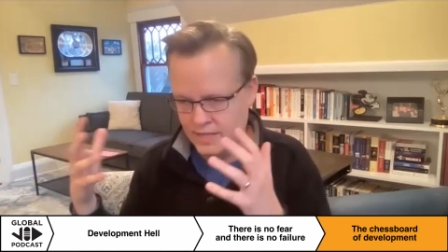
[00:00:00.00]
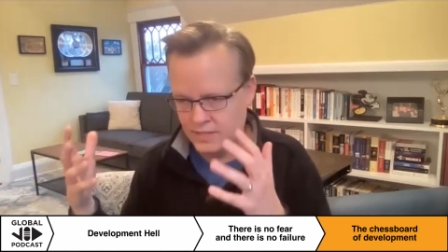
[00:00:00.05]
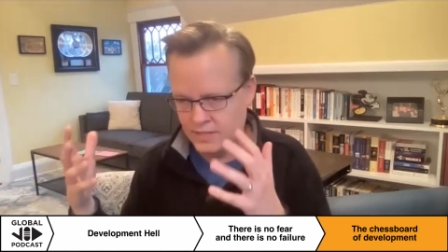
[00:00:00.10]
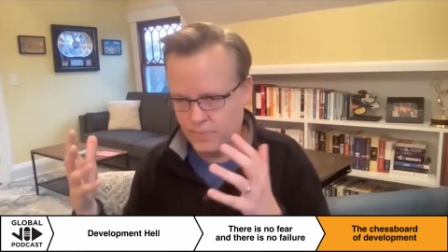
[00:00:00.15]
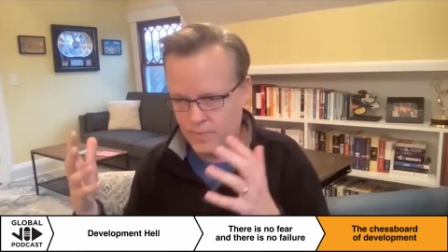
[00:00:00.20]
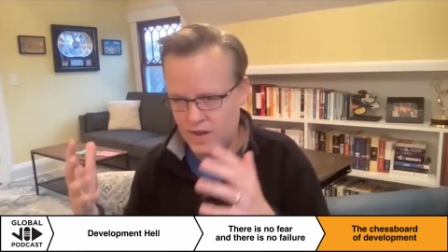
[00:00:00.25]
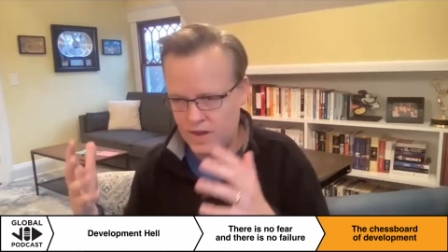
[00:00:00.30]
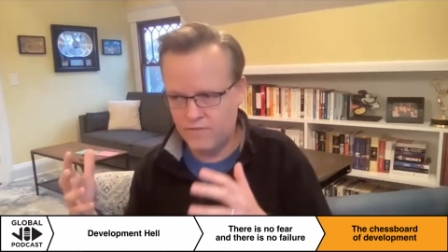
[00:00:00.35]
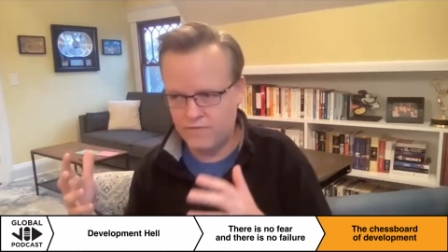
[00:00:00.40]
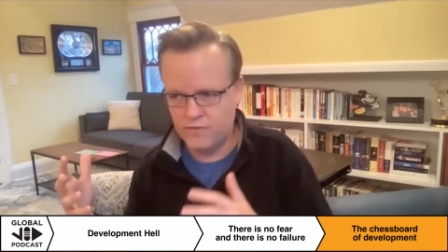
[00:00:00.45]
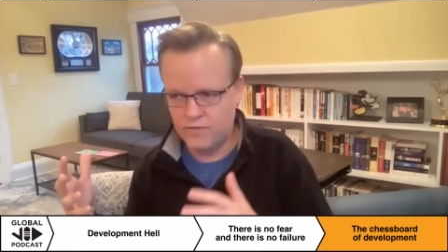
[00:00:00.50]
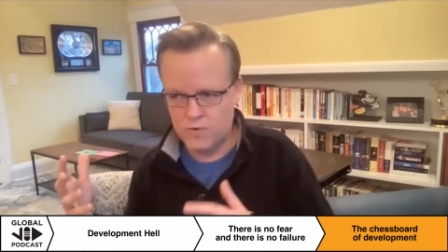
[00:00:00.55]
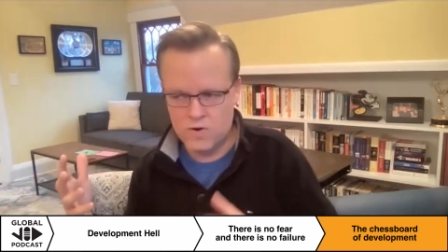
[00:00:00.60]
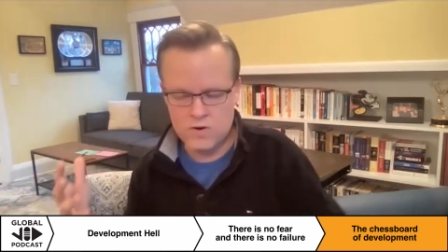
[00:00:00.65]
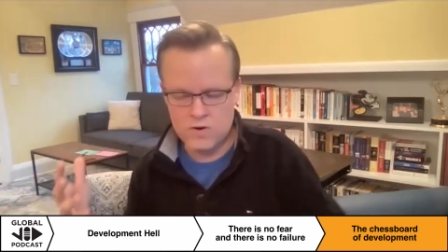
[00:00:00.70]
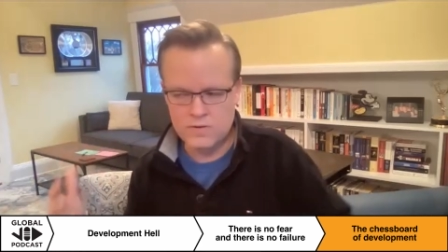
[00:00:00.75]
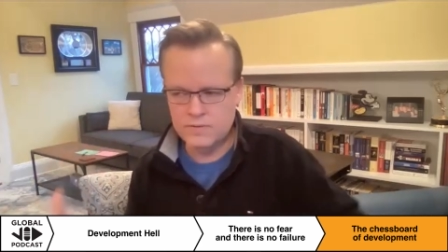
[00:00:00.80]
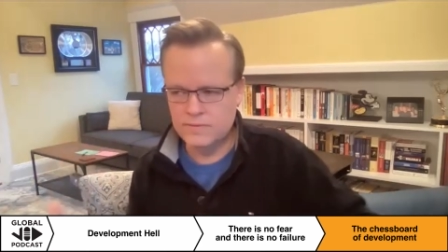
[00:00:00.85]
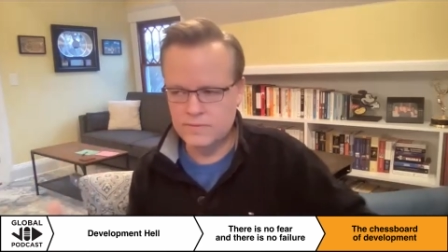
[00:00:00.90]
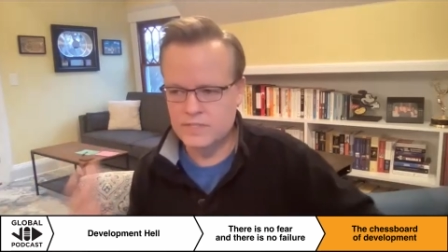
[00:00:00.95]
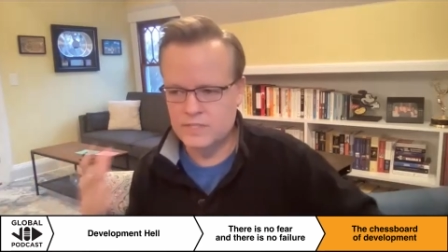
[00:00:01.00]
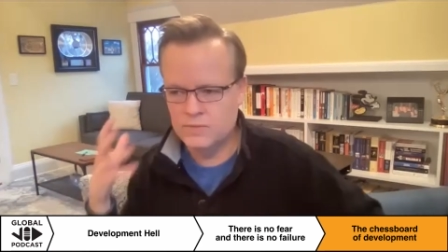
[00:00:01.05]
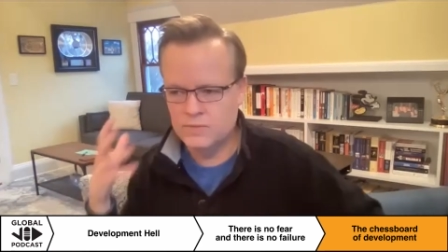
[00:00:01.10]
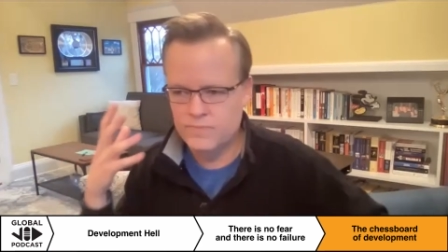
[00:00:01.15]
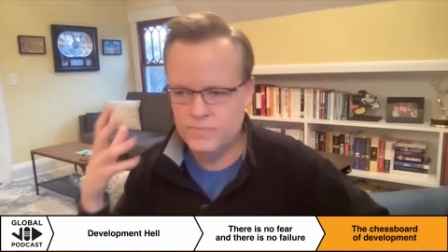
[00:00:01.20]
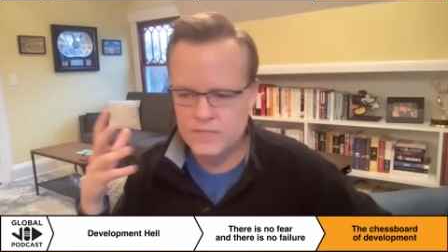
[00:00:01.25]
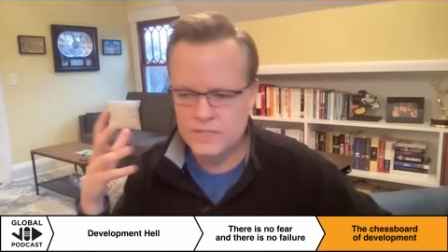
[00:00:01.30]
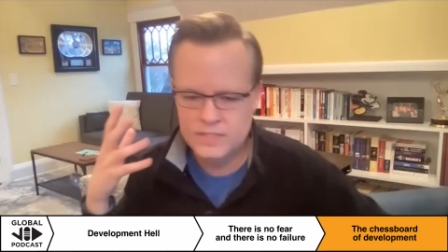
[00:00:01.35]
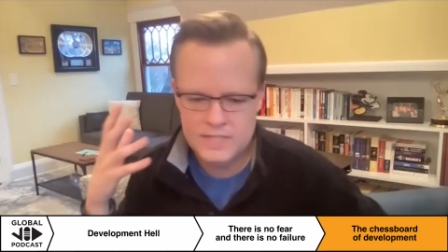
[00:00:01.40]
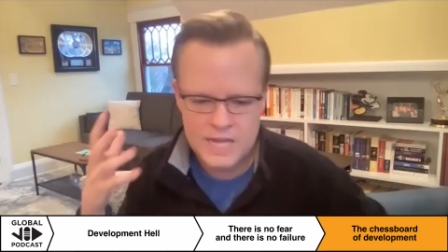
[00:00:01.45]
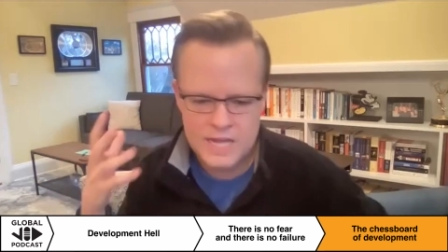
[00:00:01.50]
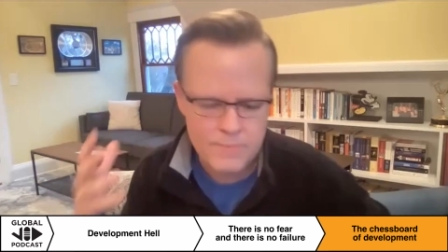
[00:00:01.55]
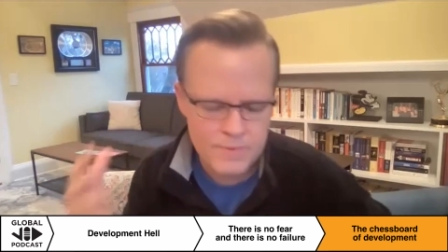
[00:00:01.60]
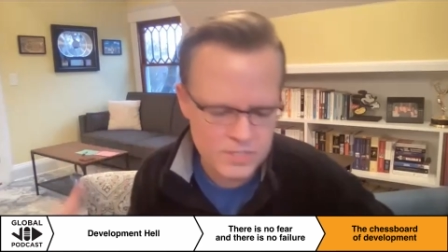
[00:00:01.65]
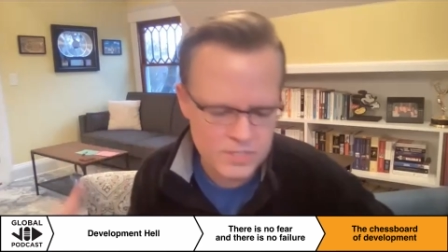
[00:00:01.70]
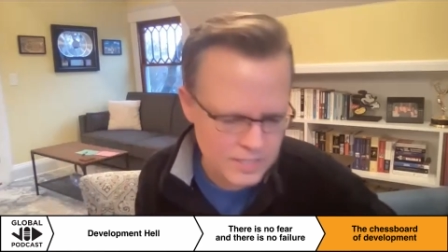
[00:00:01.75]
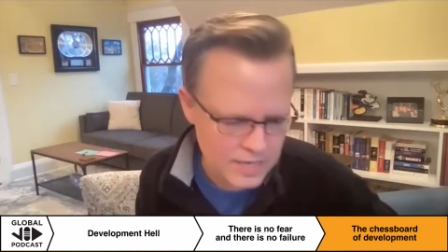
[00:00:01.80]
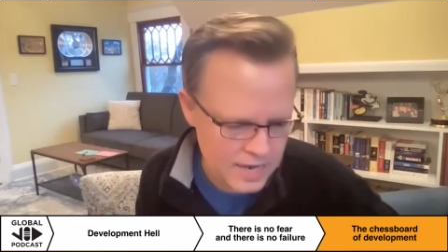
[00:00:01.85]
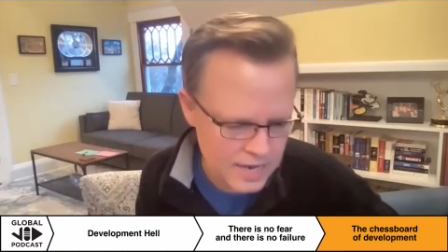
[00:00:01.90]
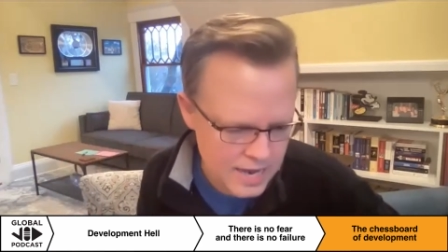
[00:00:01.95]
this metaphor, this
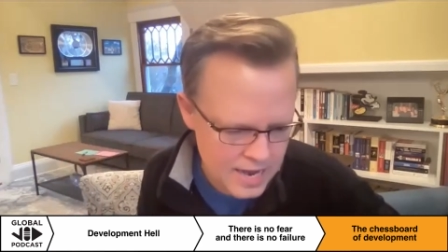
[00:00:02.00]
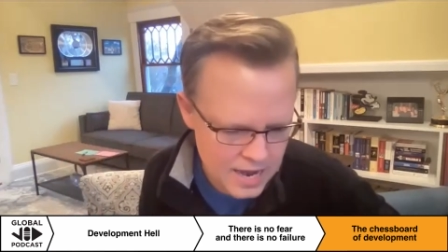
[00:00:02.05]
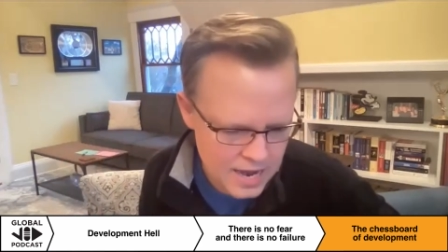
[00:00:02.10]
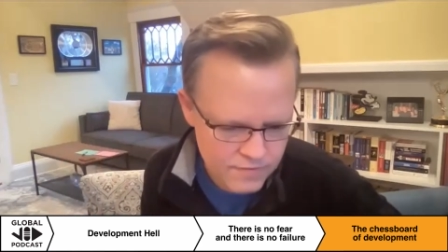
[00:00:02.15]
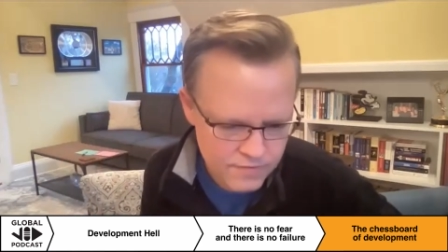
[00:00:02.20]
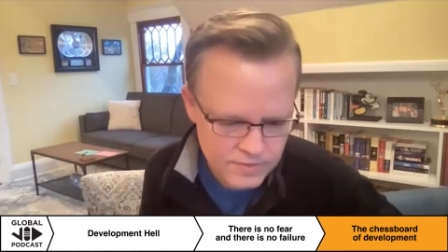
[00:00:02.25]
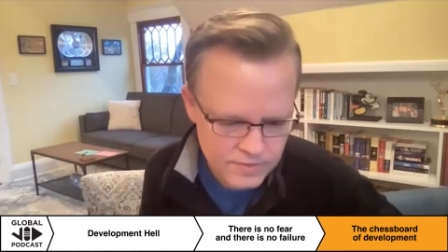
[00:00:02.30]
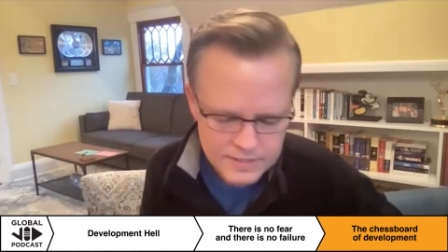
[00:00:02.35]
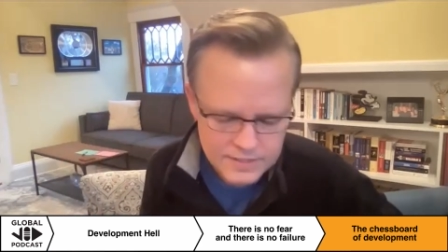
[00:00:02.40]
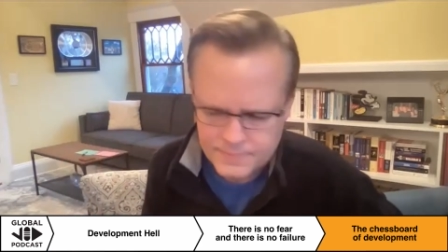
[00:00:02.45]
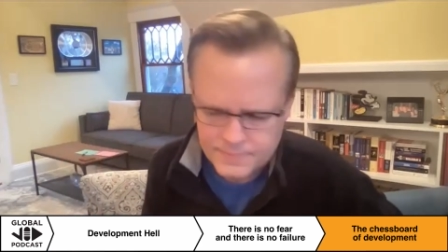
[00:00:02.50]
image that I have,